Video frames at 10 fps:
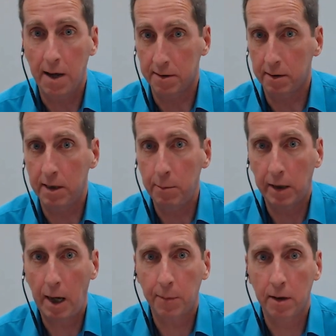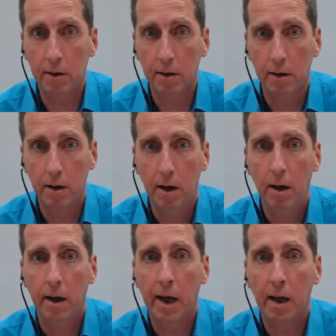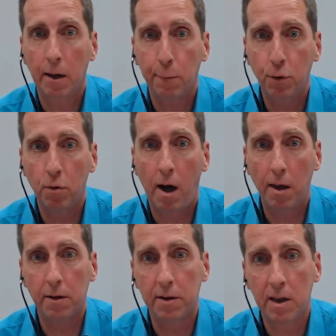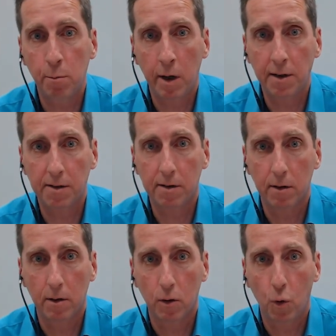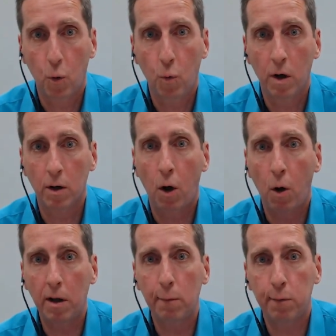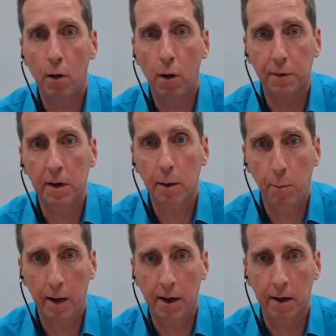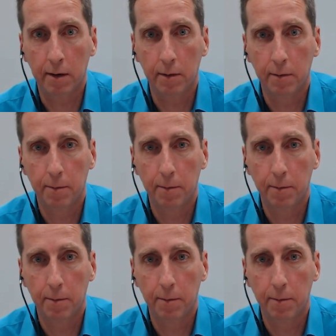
as the team captain, and a few other teammates who were all involved in the planning.